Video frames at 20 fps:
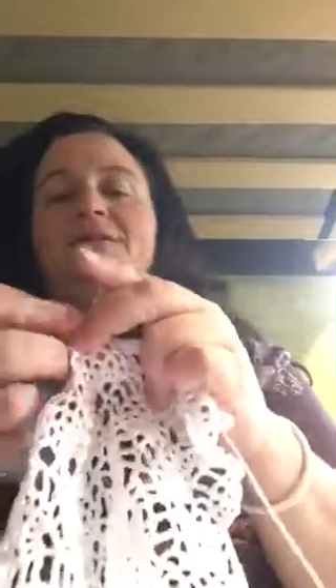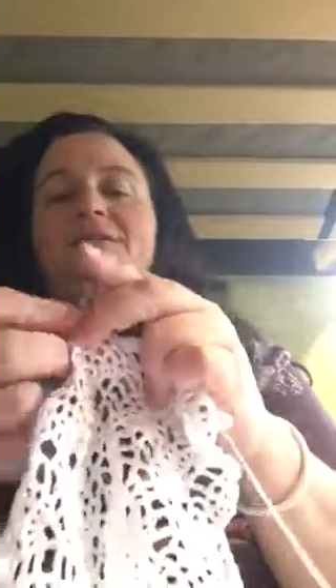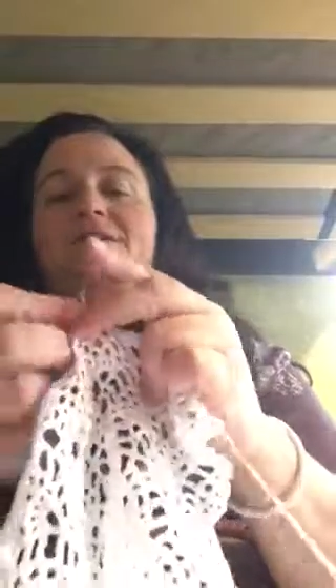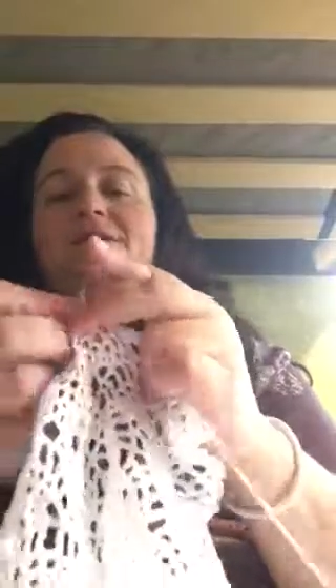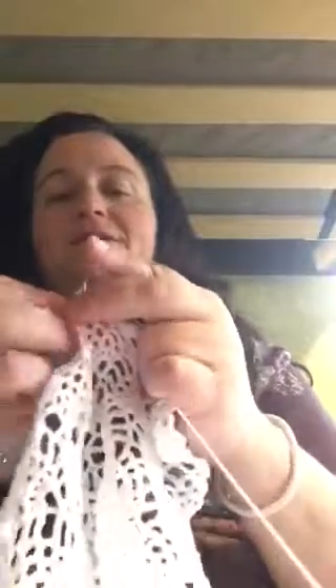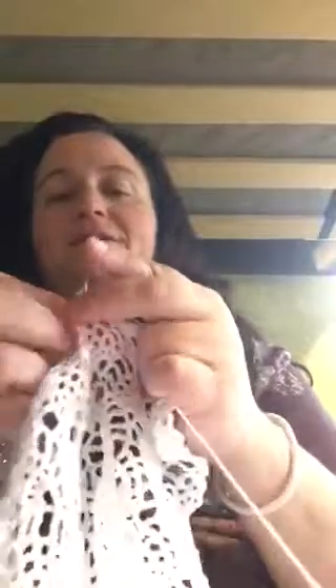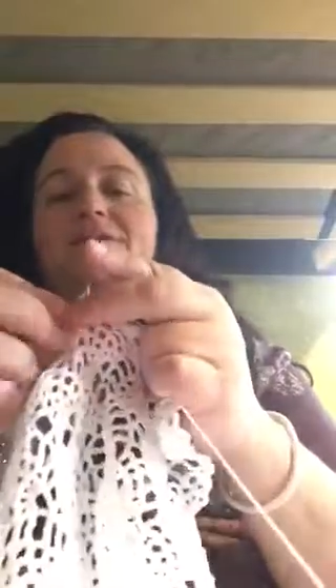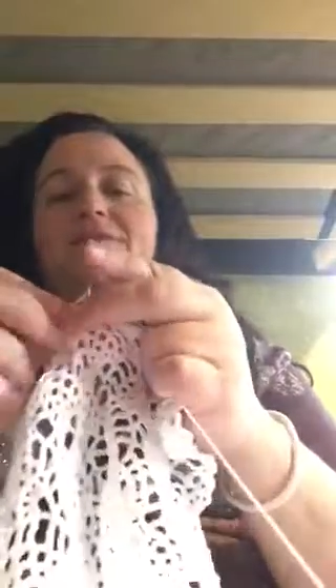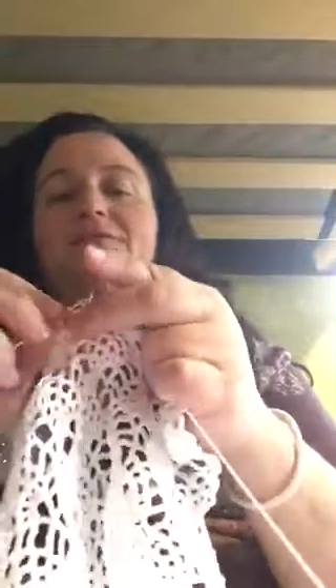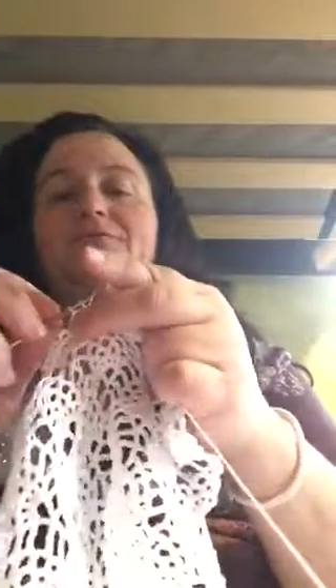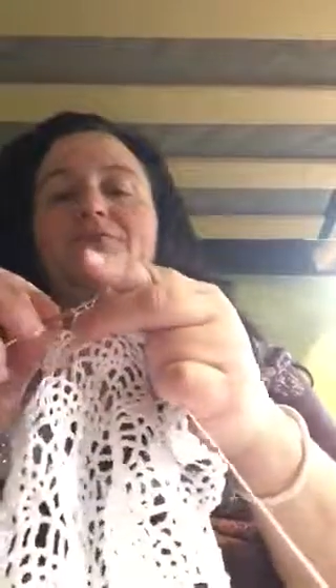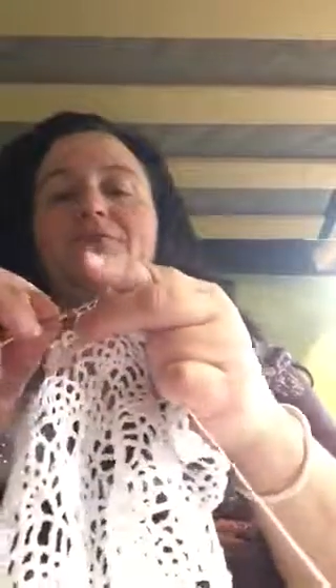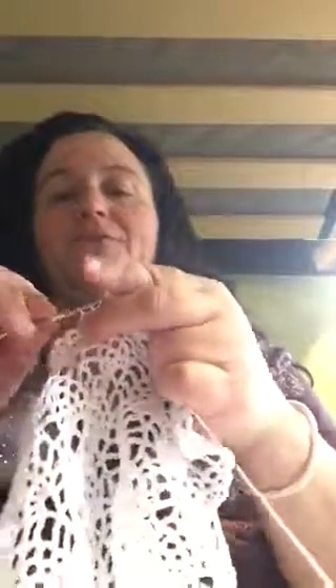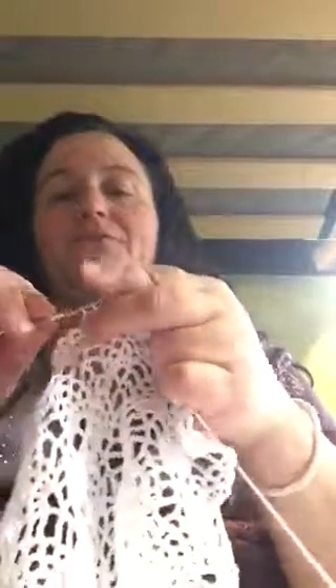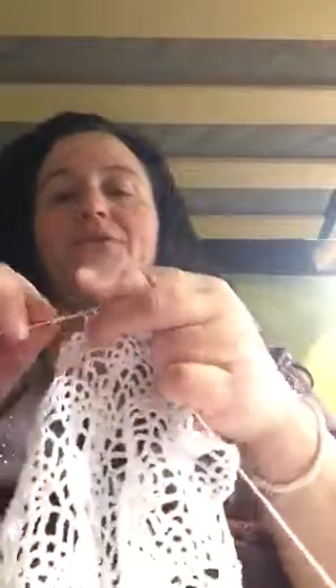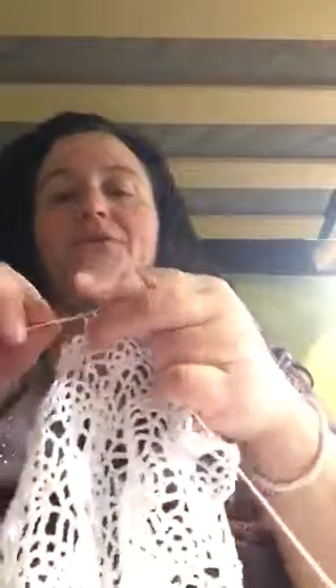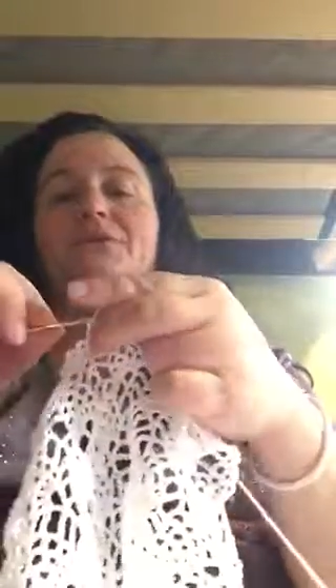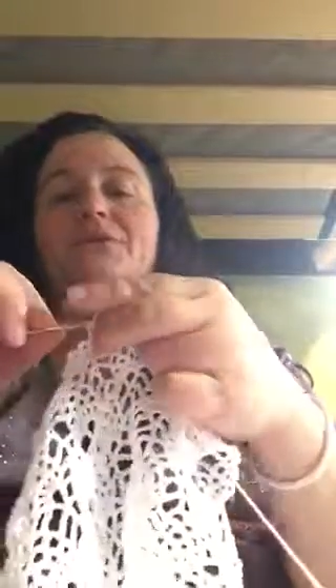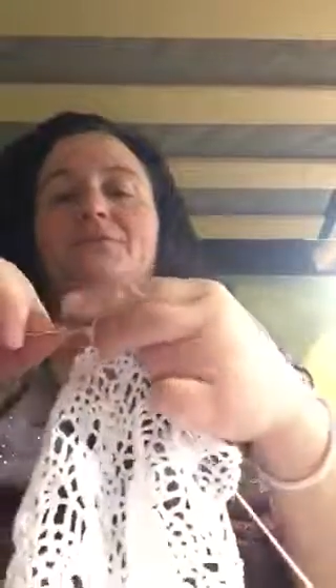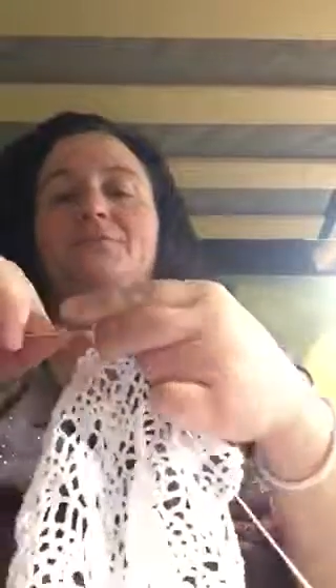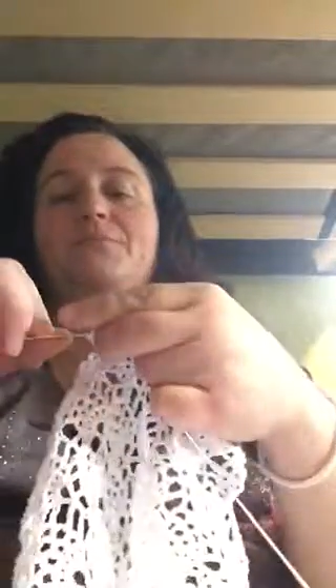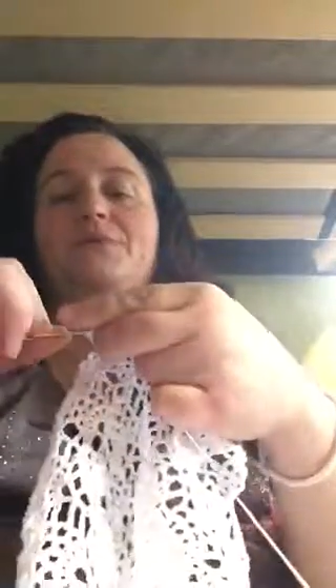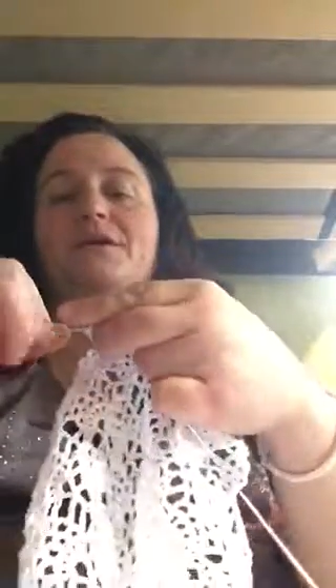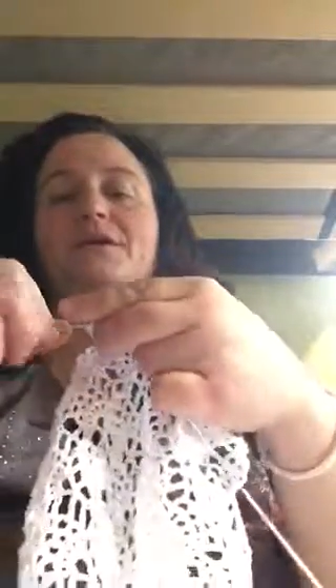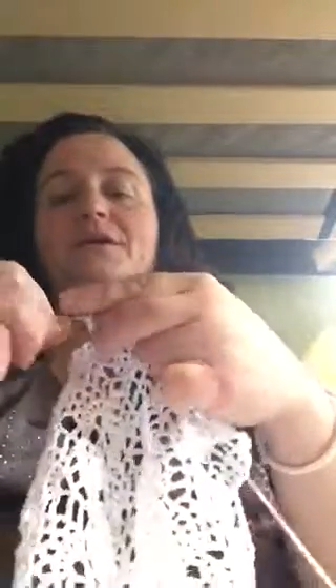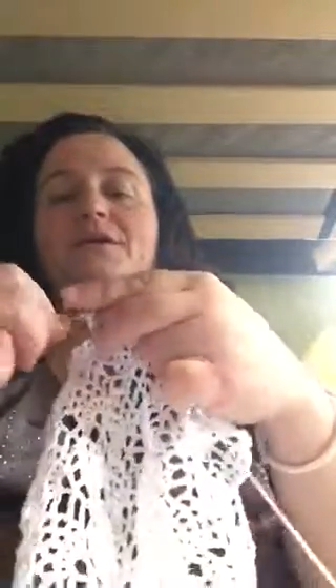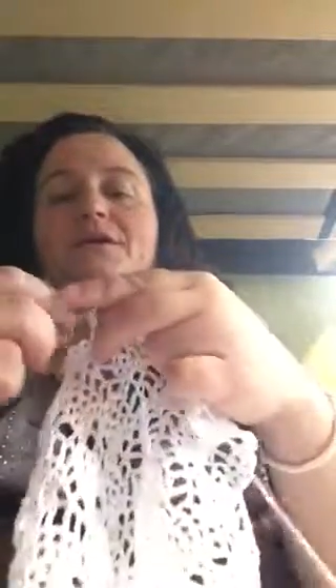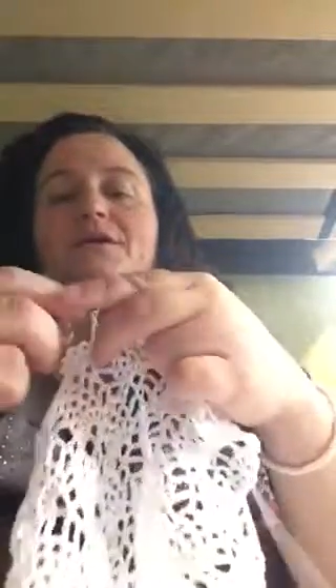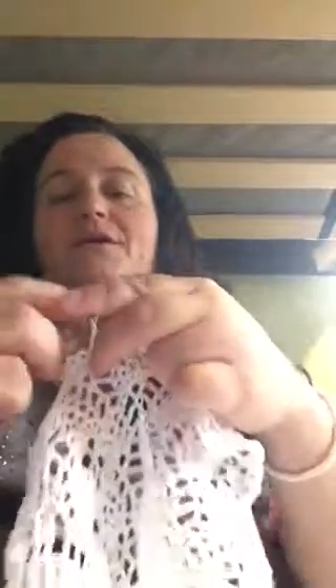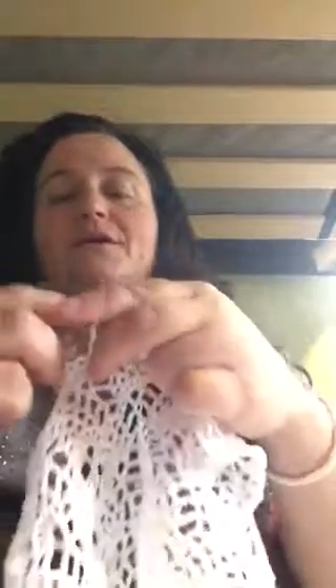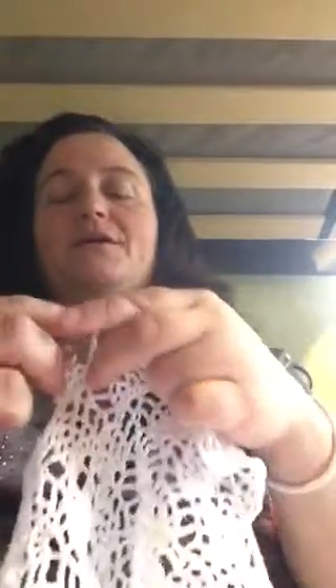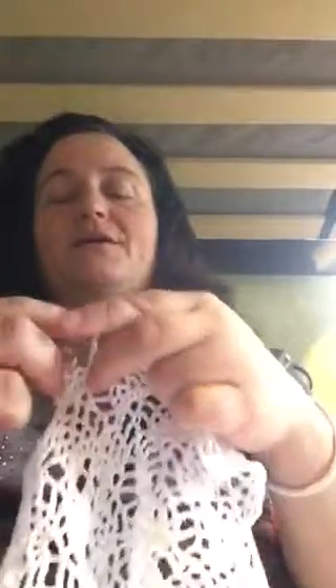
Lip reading: And if you were going to make